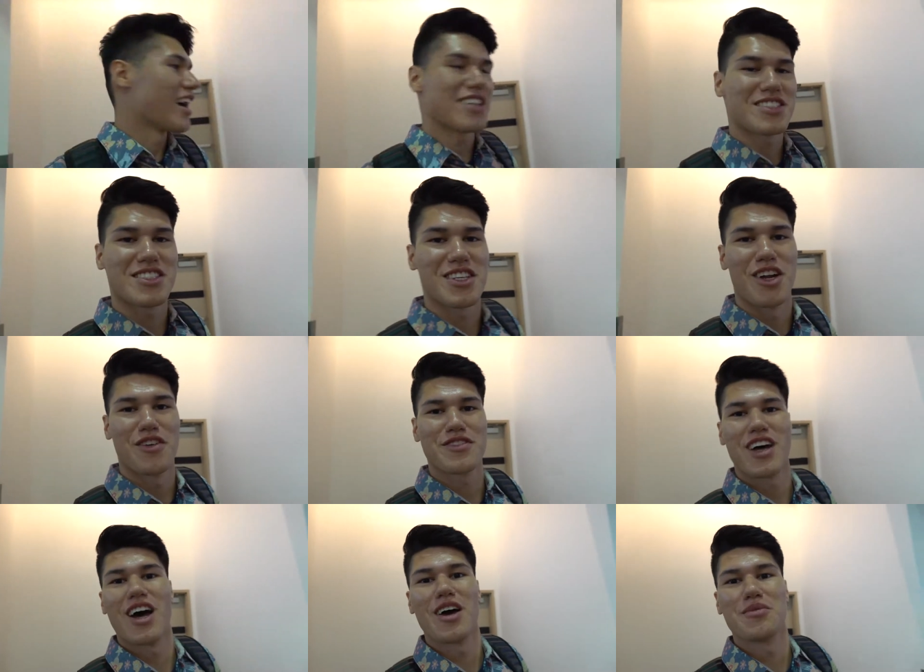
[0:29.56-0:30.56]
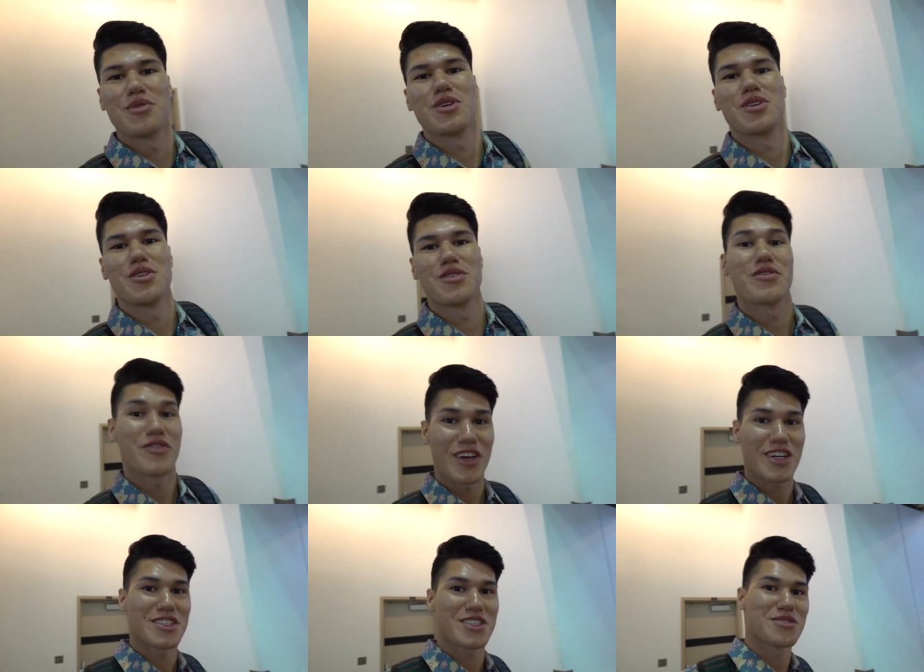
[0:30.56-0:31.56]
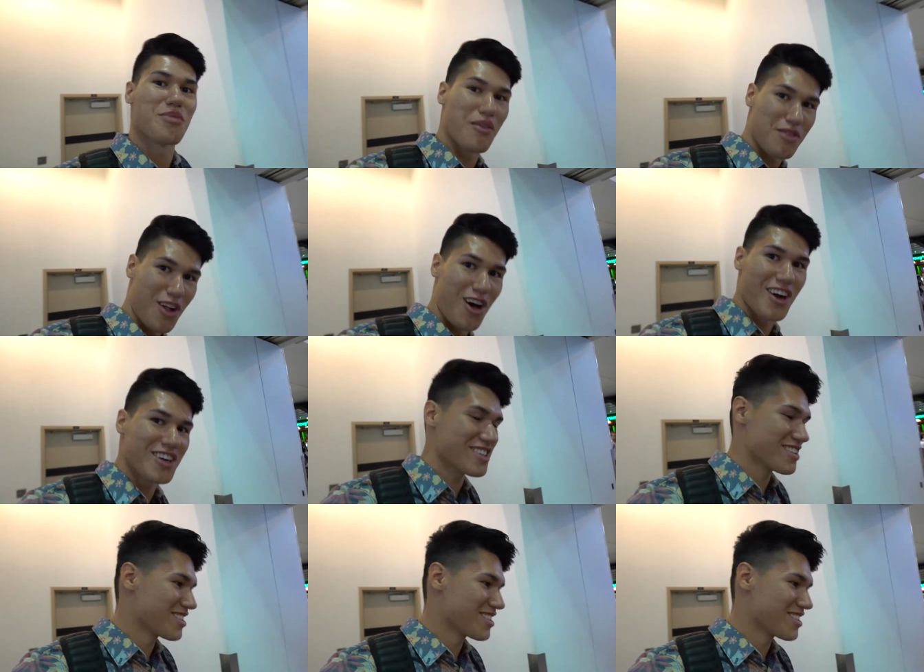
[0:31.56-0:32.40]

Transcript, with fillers: that's enough time to fix my vlog.